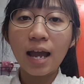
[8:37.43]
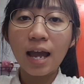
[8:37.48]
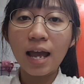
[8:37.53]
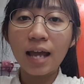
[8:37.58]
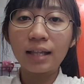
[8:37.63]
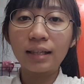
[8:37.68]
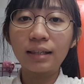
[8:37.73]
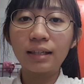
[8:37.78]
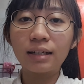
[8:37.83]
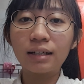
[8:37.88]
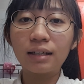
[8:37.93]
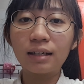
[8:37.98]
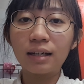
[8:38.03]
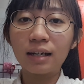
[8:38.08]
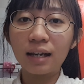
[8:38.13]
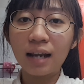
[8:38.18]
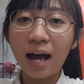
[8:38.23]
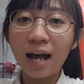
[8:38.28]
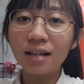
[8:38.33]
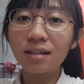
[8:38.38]
and the
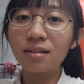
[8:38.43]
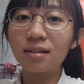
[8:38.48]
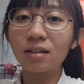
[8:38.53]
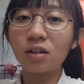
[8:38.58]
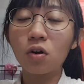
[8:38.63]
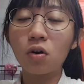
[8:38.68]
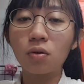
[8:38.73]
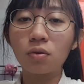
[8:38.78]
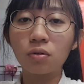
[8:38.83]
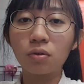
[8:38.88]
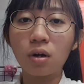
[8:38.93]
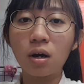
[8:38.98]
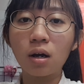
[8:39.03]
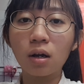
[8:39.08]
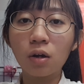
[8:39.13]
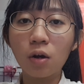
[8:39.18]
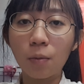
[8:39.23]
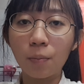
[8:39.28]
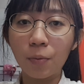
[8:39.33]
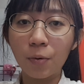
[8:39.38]
last
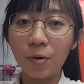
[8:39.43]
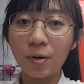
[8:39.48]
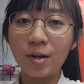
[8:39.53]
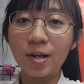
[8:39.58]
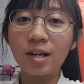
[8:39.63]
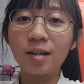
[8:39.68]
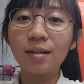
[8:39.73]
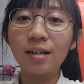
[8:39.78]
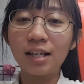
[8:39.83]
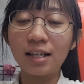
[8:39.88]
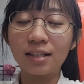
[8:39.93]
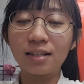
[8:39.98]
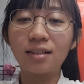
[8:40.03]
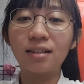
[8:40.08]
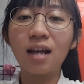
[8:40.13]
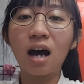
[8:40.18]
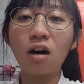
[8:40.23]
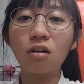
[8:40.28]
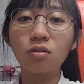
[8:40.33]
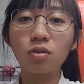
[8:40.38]
component is
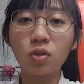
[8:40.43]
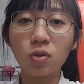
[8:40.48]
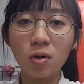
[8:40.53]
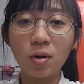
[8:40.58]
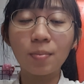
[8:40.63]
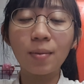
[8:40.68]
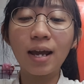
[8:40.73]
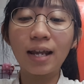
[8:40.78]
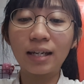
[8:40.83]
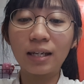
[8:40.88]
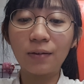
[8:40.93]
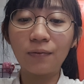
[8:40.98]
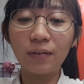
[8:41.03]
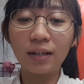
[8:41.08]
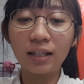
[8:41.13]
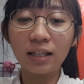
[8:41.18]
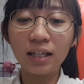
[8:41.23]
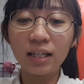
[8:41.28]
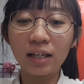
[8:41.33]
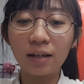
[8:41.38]
downstream
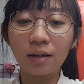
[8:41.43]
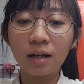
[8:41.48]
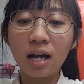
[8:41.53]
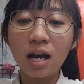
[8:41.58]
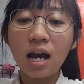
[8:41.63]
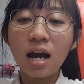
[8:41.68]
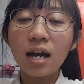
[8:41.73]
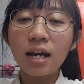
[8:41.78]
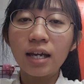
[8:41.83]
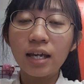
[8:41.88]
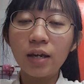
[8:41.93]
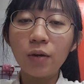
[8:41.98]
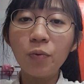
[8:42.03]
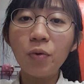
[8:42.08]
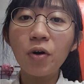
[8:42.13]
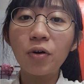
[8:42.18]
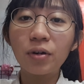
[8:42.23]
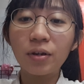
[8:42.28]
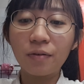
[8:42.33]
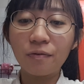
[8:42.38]
activity. It
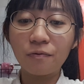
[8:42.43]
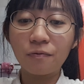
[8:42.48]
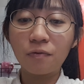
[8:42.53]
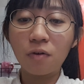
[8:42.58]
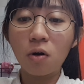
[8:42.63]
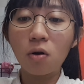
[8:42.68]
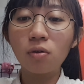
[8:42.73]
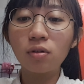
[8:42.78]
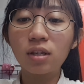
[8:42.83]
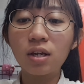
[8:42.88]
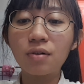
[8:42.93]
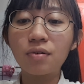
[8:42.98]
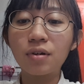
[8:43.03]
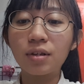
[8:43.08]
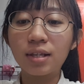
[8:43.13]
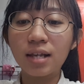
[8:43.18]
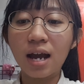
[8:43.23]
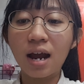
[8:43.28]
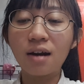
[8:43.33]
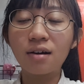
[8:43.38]
will involve the
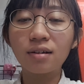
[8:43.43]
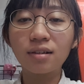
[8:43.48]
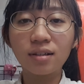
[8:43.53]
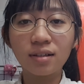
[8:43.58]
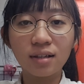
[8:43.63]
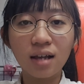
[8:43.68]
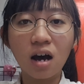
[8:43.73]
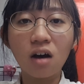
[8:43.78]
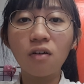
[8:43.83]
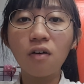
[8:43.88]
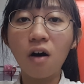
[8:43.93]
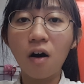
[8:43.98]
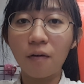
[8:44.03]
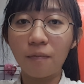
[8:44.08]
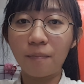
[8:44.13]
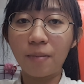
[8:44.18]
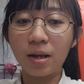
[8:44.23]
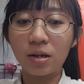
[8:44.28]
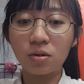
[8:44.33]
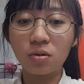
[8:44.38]
retail sale
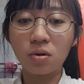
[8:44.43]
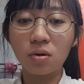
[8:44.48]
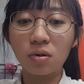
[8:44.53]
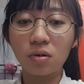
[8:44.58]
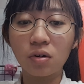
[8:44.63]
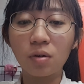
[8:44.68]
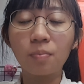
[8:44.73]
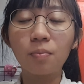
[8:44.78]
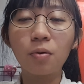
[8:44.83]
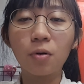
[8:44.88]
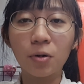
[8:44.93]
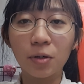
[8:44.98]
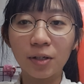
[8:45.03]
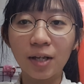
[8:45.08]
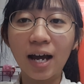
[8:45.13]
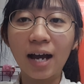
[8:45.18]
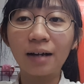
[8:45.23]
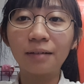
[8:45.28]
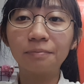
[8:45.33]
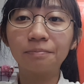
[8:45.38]
of petroleum
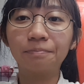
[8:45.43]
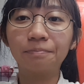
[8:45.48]
product.